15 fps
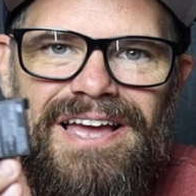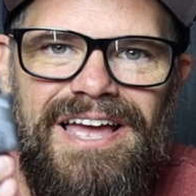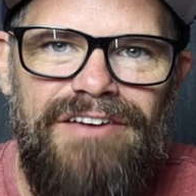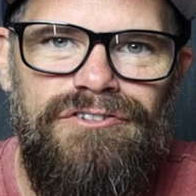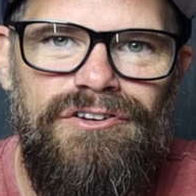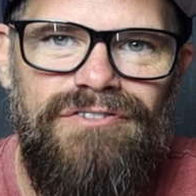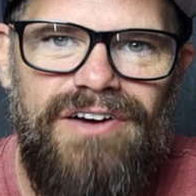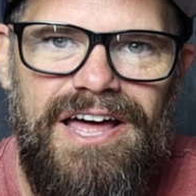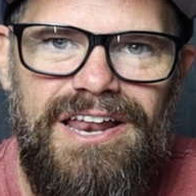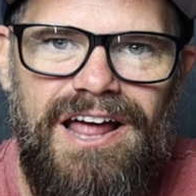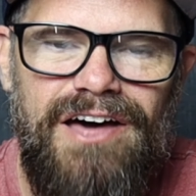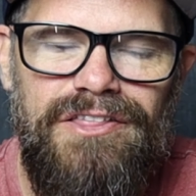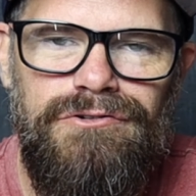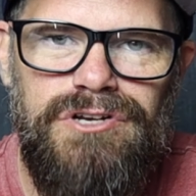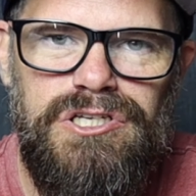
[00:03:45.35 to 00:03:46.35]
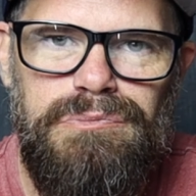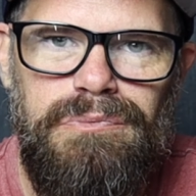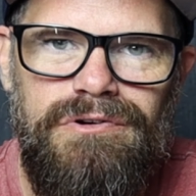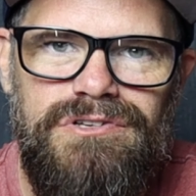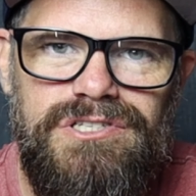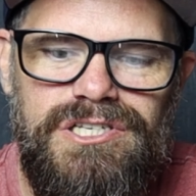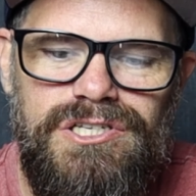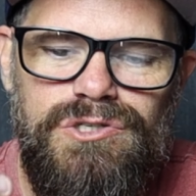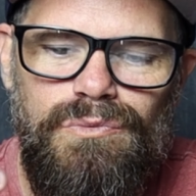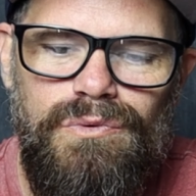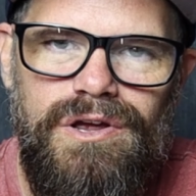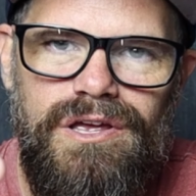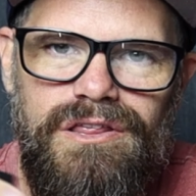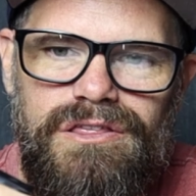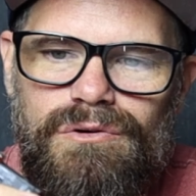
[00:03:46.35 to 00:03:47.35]
If you've had other experiences
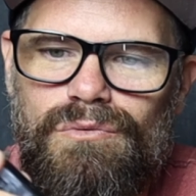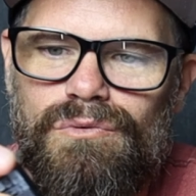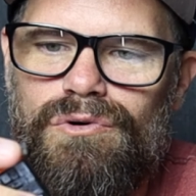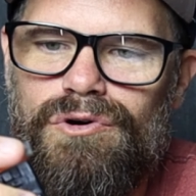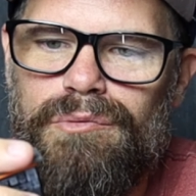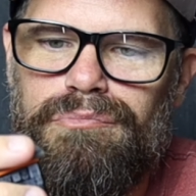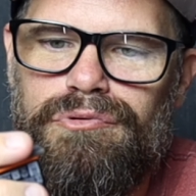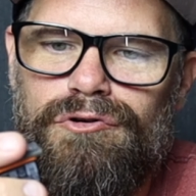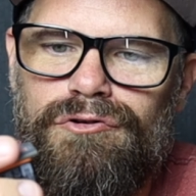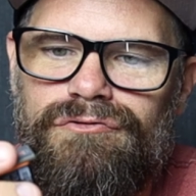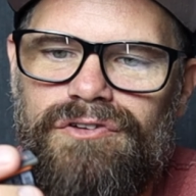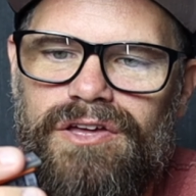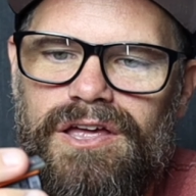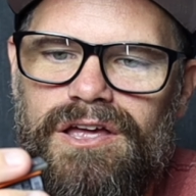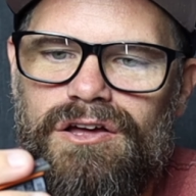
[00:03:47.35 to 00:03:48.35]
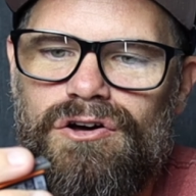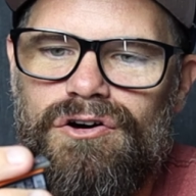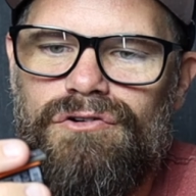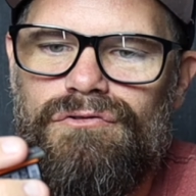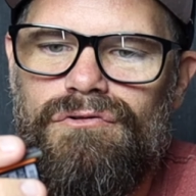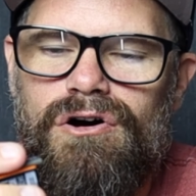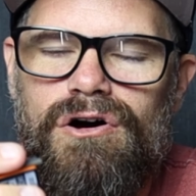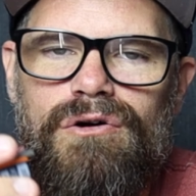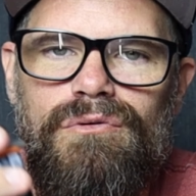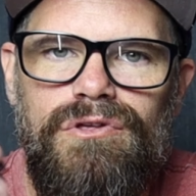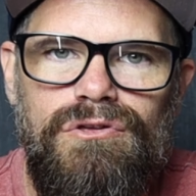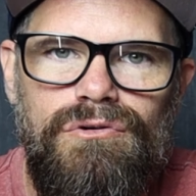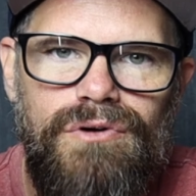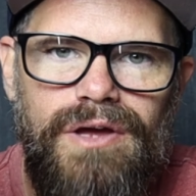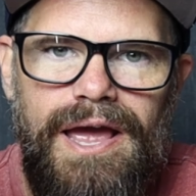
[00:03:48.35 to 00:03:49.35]
with waterproofing gone wrong
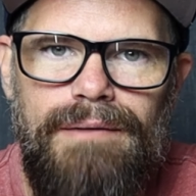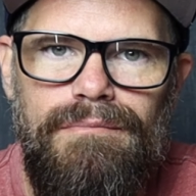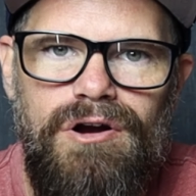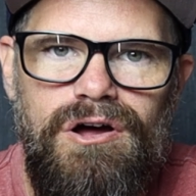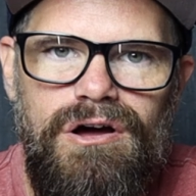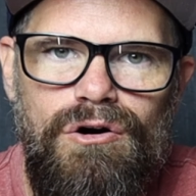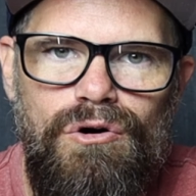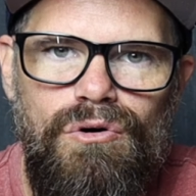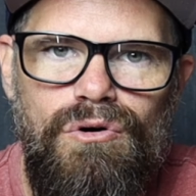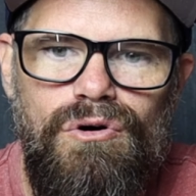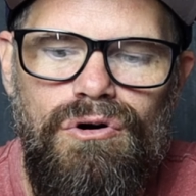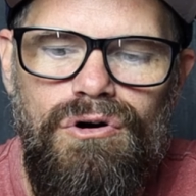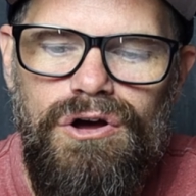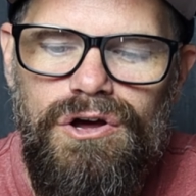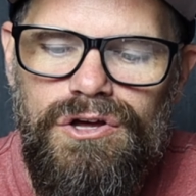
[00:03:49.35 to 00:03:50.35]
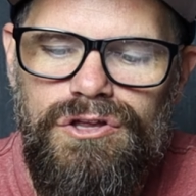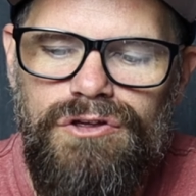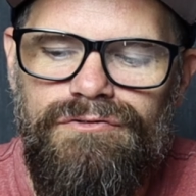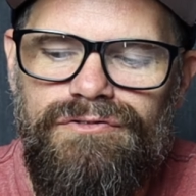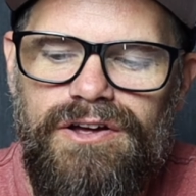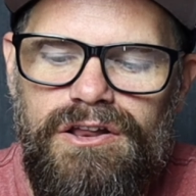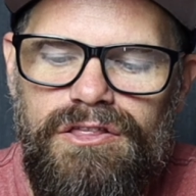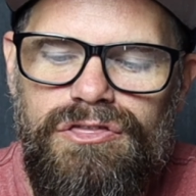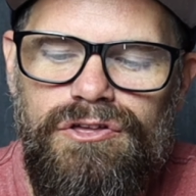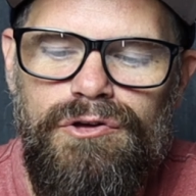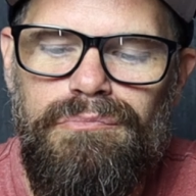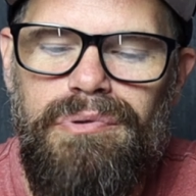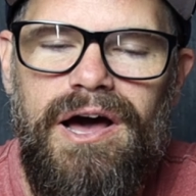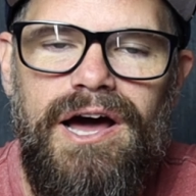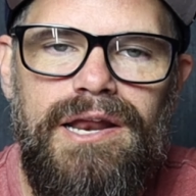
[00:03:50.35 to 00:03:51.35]
with your camera, or you've found a
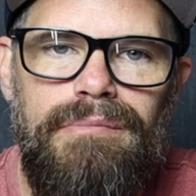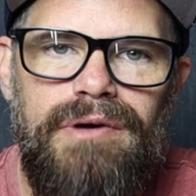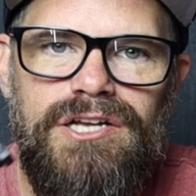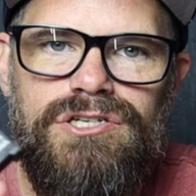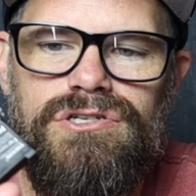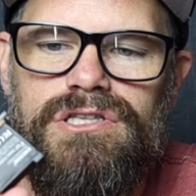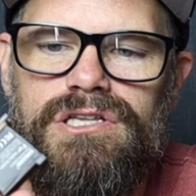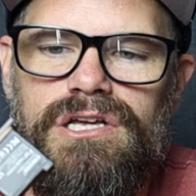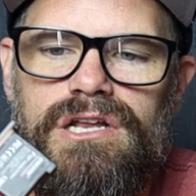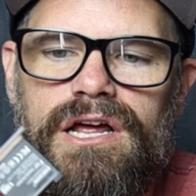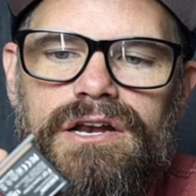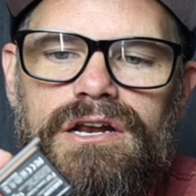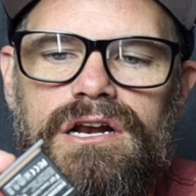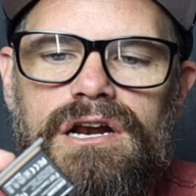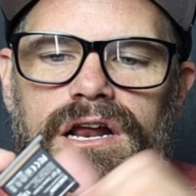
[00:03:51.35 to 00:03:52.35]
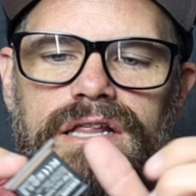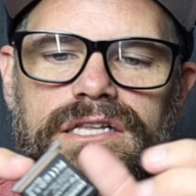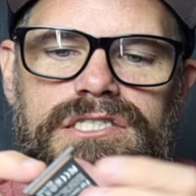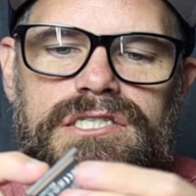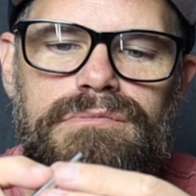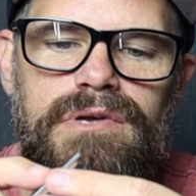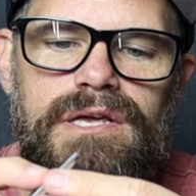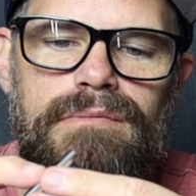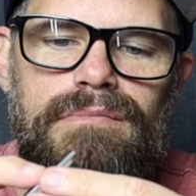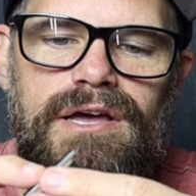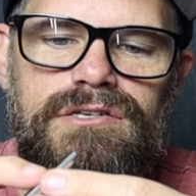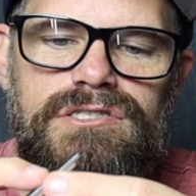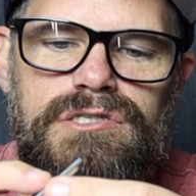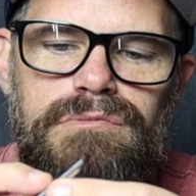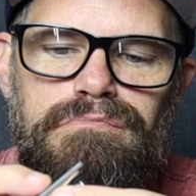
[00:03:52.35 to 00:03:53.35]
third-party battery that you're like, no, this is Mickey
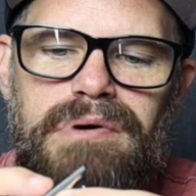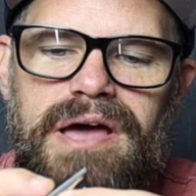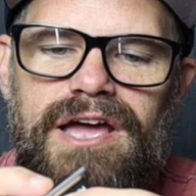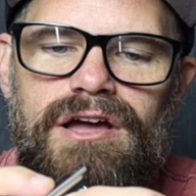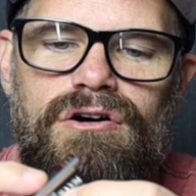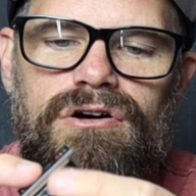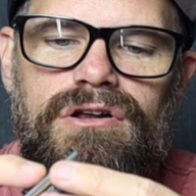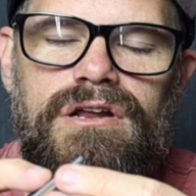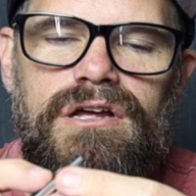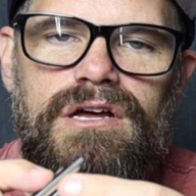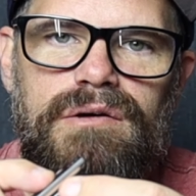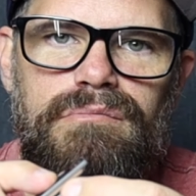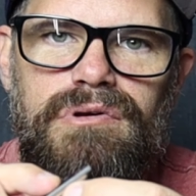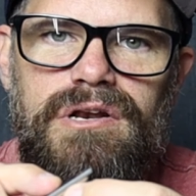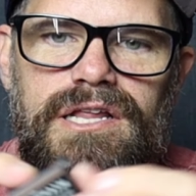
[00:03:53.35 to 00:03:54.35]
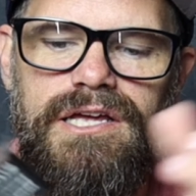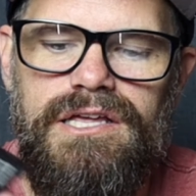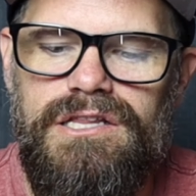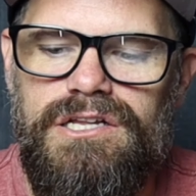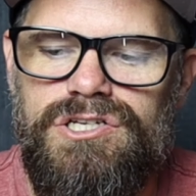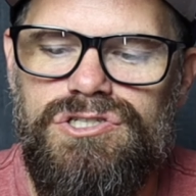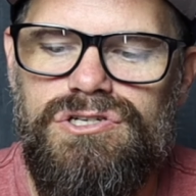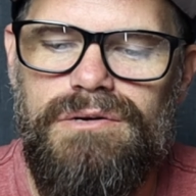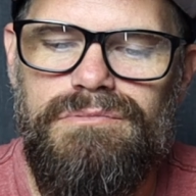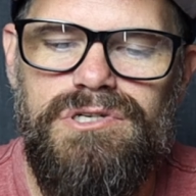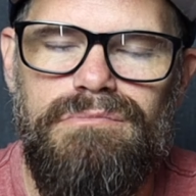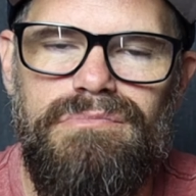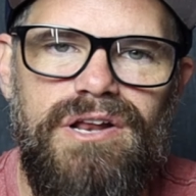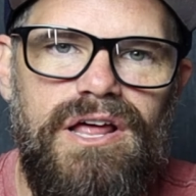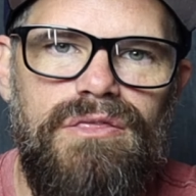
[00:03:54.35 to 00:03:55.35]
Mouse, it's bang on, put a link in the
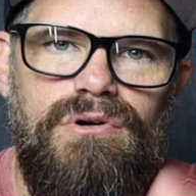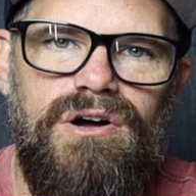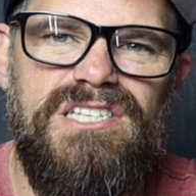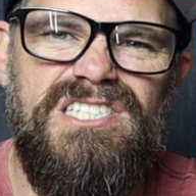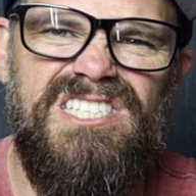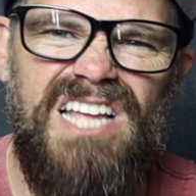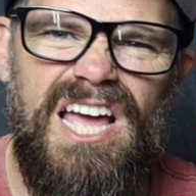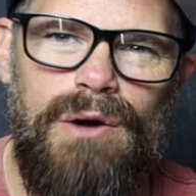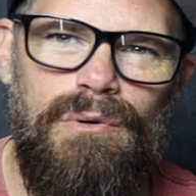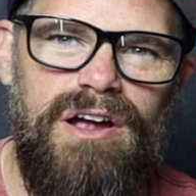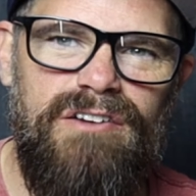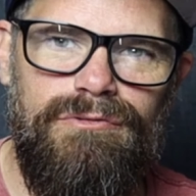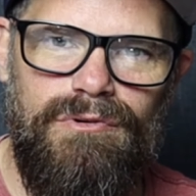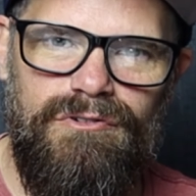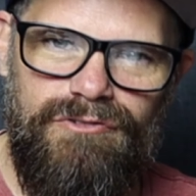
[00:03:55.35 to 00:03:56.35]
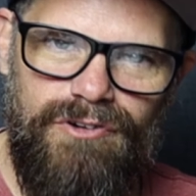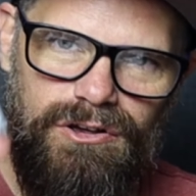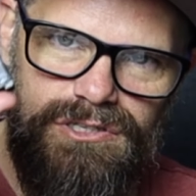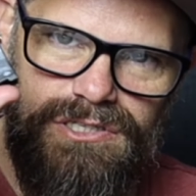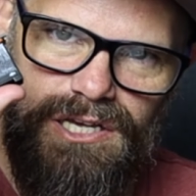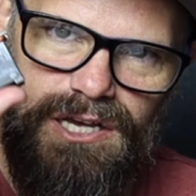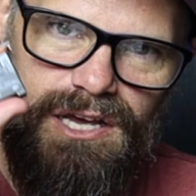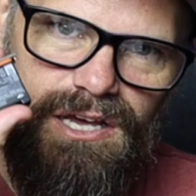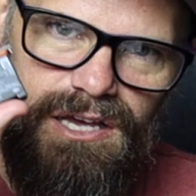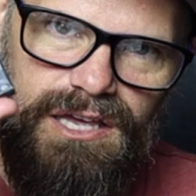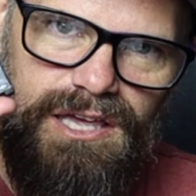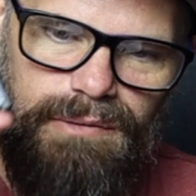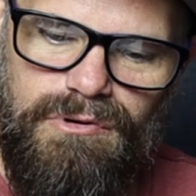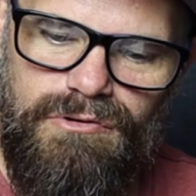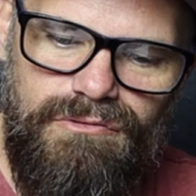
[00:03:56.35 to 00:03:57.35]
description. But otherwise, stay away from them, folks.
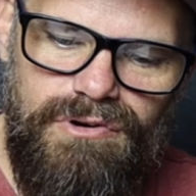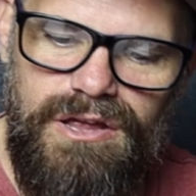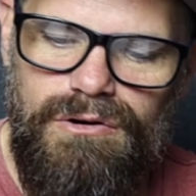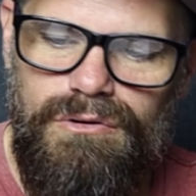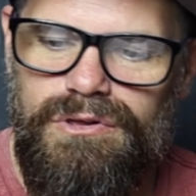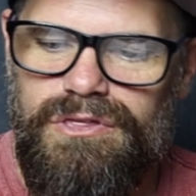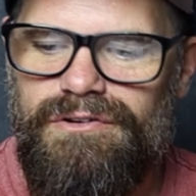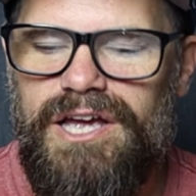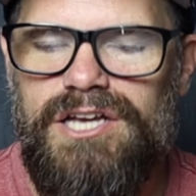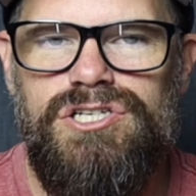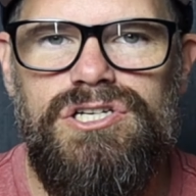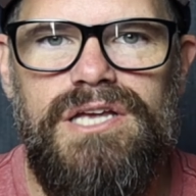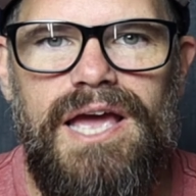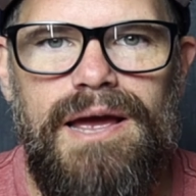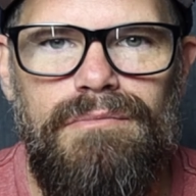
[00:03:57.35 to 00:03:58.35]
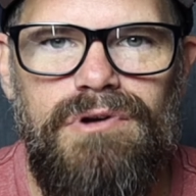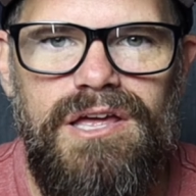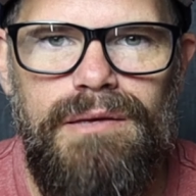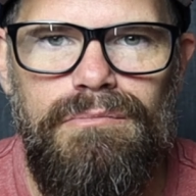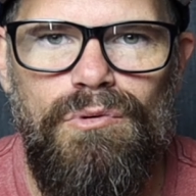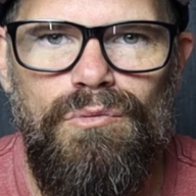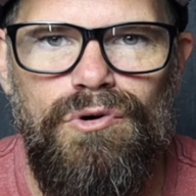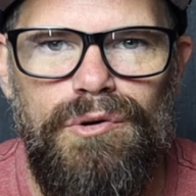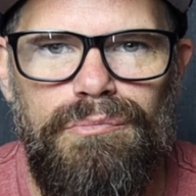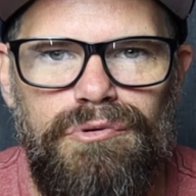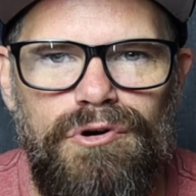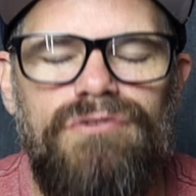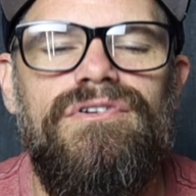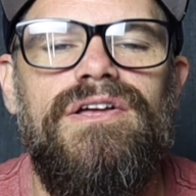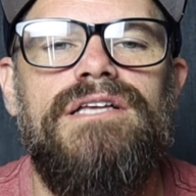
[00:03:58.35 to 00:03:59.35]
Keep it real with your action camera, keep it
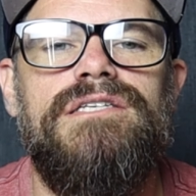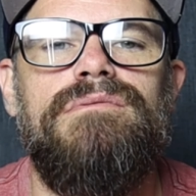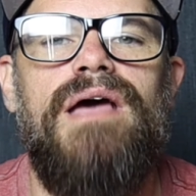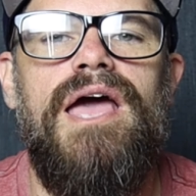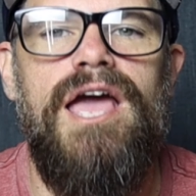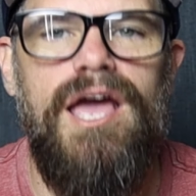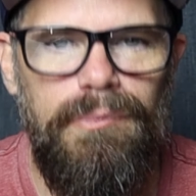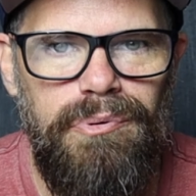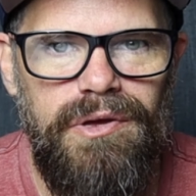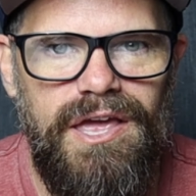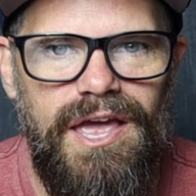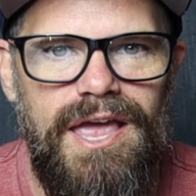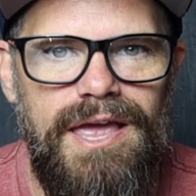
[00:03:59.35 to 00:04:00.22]
waterproof, and get some epic